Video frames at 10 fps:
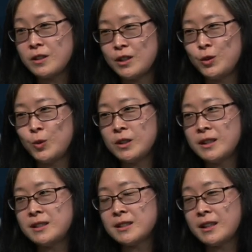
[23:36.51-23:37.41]
then you
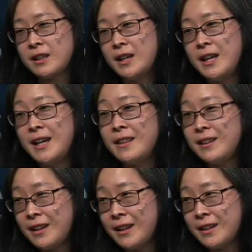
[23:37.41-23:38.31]
realize like in
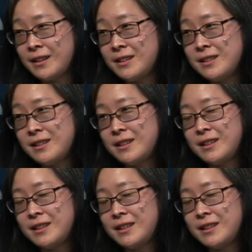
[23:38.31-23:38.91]
the end,